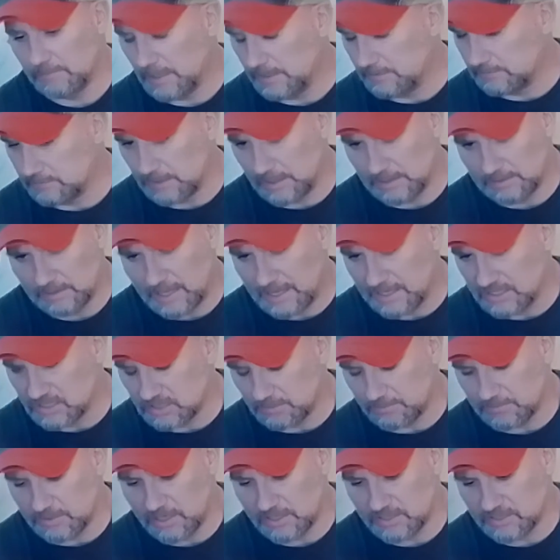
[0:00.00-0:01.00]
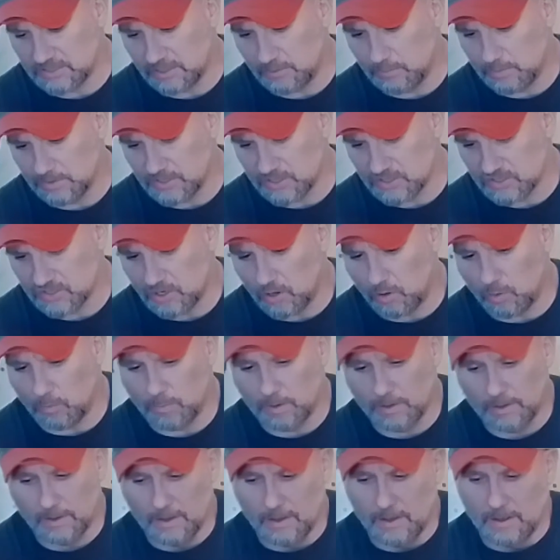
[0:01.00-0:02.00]
it lines up nicely with the
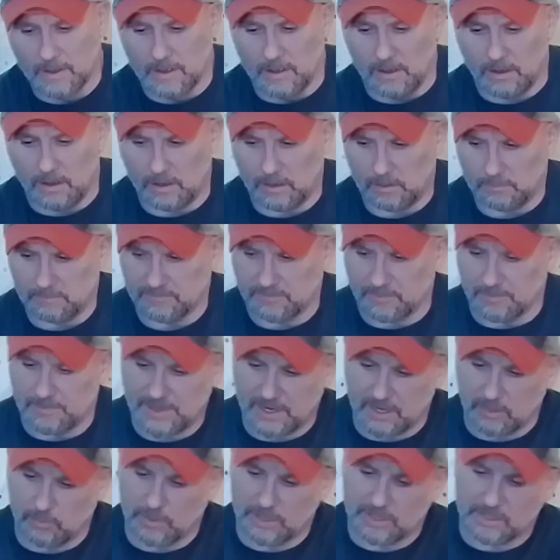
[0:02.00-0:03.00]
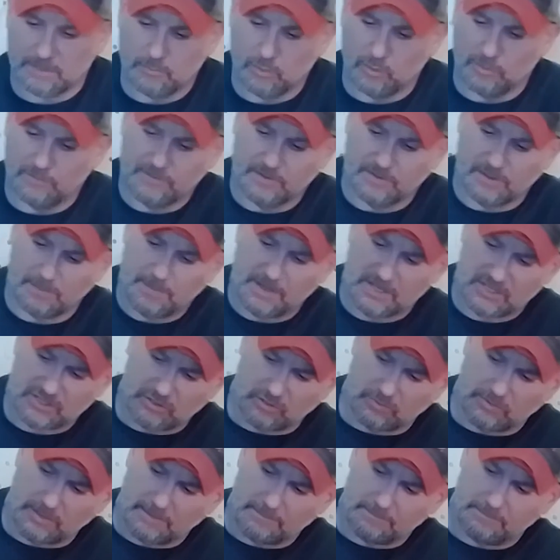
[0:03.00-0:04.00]
scope. From there we're going to move to the
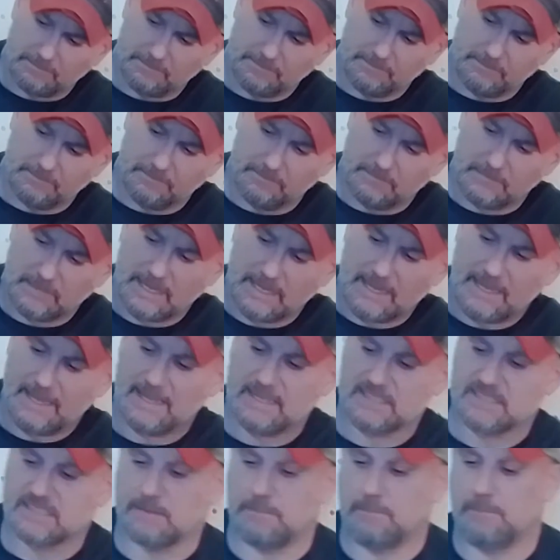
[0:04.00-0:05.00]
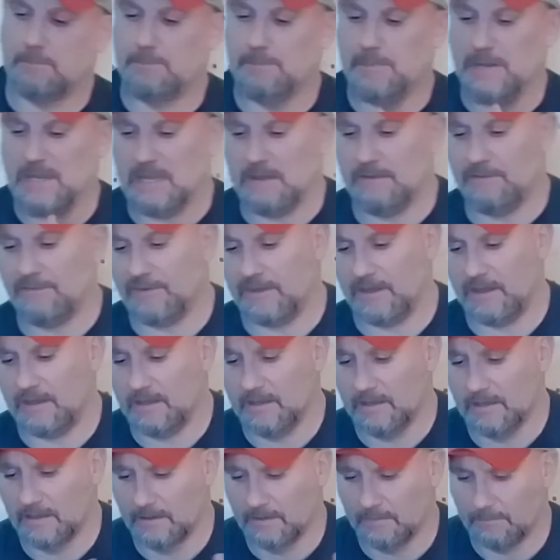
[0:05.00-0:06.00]
pistol grip. It's a
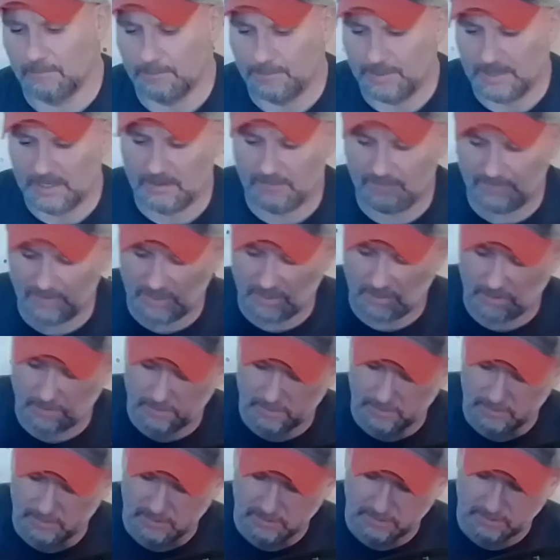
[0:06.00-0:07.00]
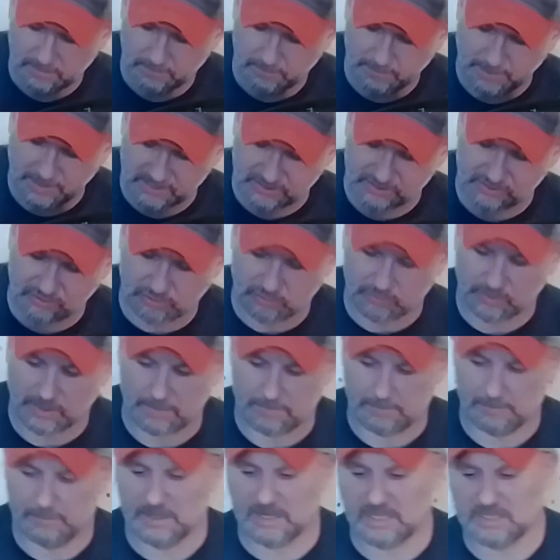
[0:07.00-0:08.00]
beefy pistol
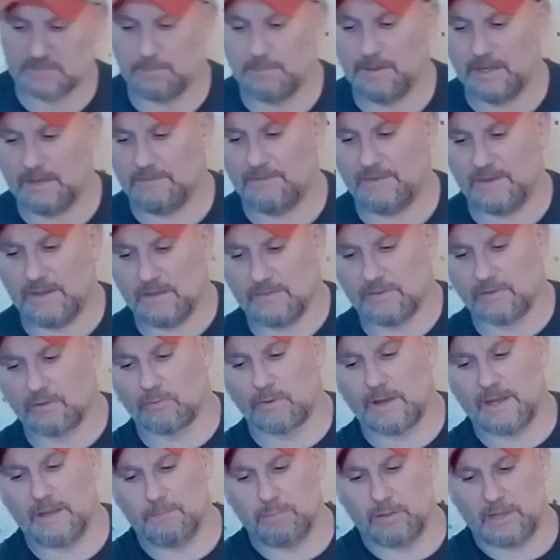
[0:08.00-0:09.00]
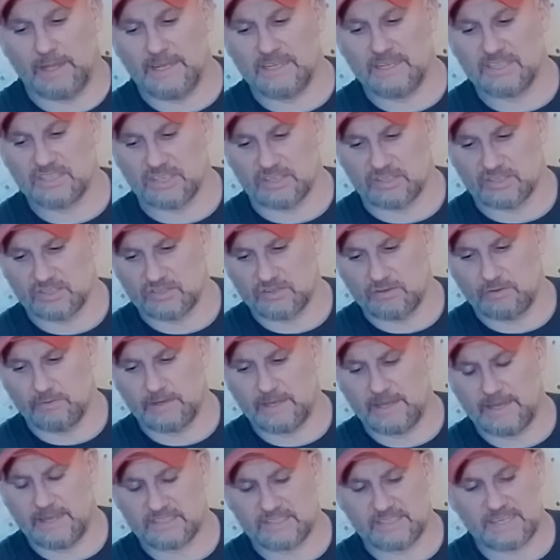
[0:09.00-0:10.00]
grip, but it's beefy in the right places,
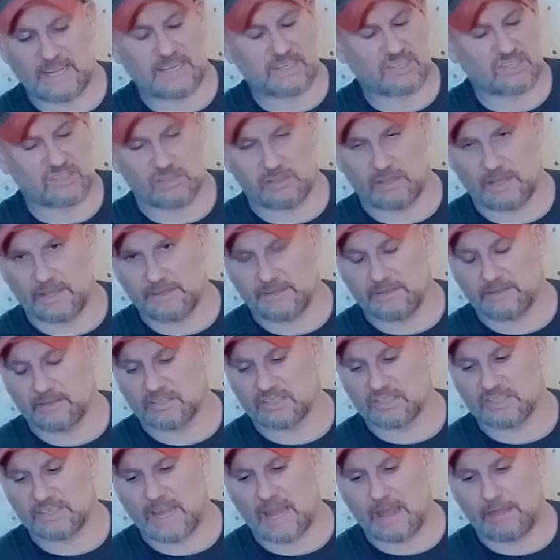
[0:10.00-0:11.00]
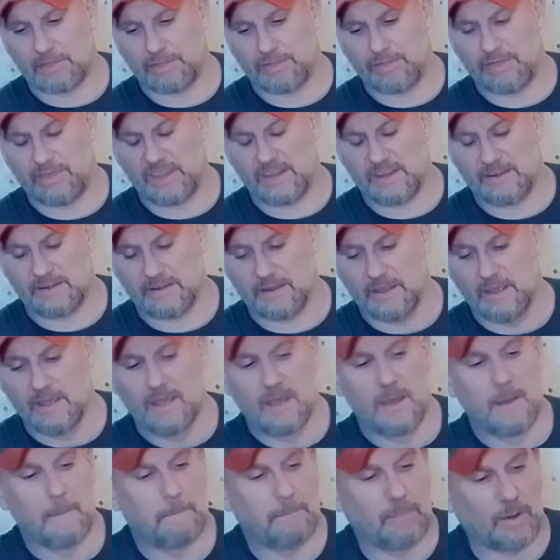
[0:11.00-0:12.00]
okay? It's not slender, it's not thin.
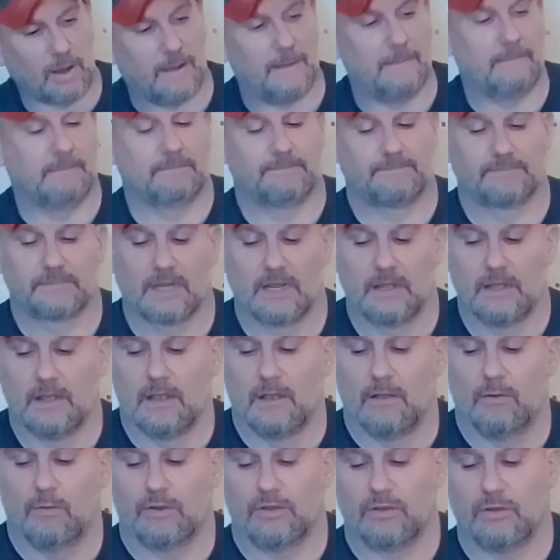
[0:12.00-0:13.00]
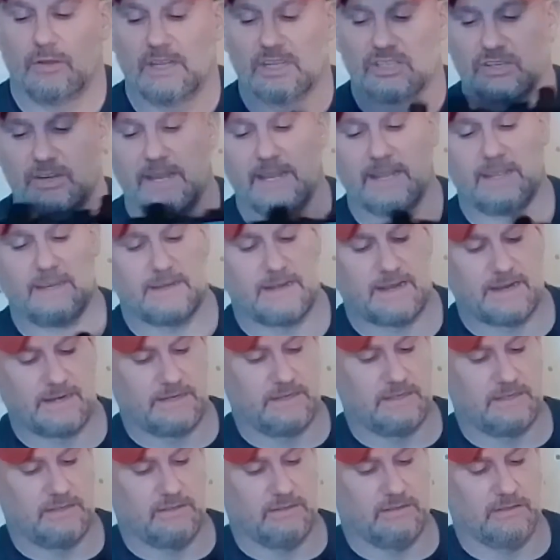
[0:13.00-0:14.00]
But when you get your hand on
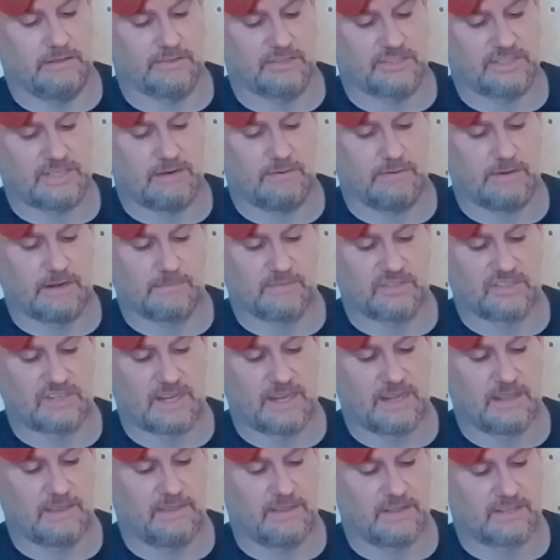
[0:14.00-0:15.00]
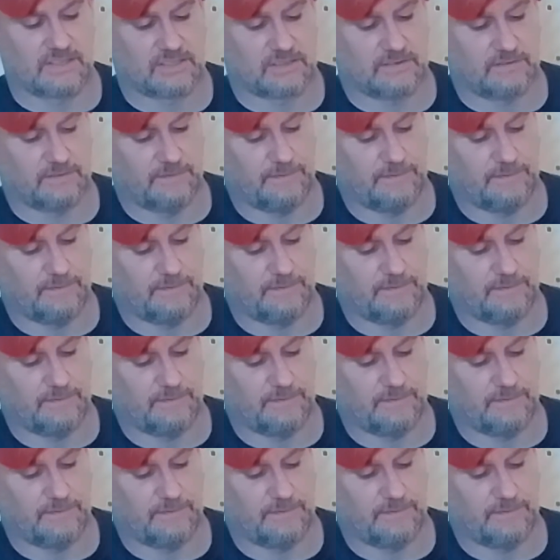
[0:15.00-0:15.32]
it, you'll understand what I'm saying. This